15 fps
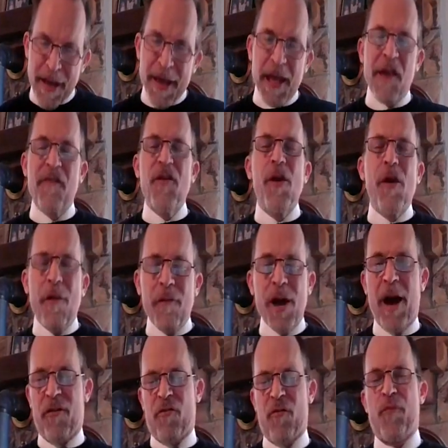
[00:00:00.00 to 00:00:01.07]
If you've
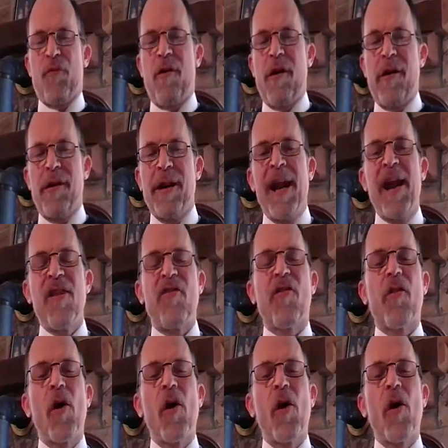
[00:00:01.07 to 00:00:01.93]
got some prayer needs,